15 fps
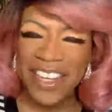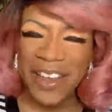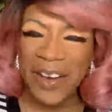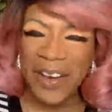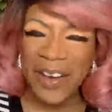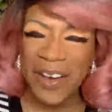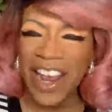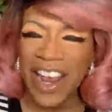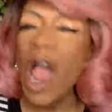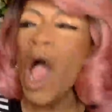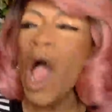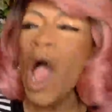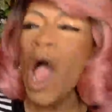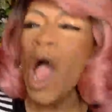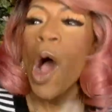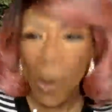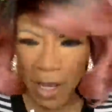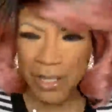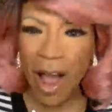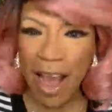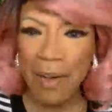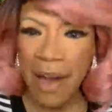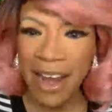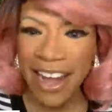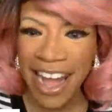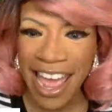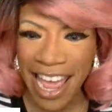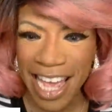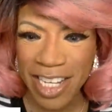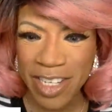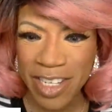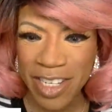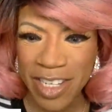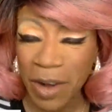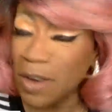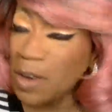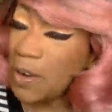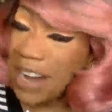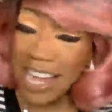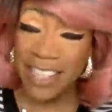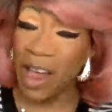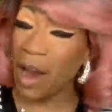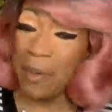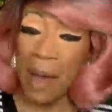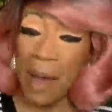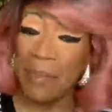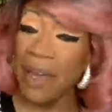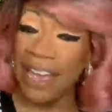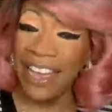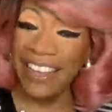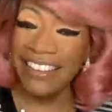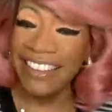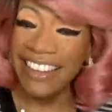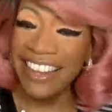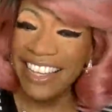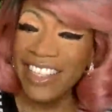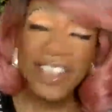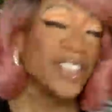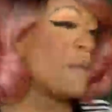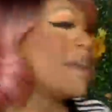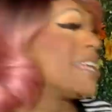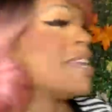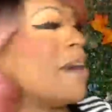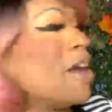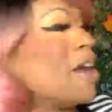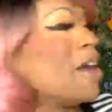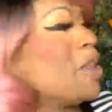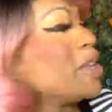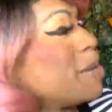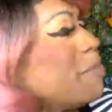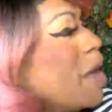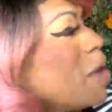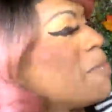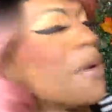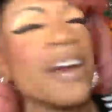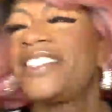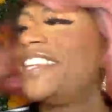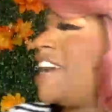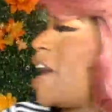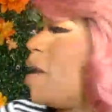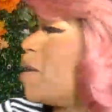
first thing you want to hear. Who are you talking about in that intro? You're not talking about me. Oh, you talking yes, about some, other, some other person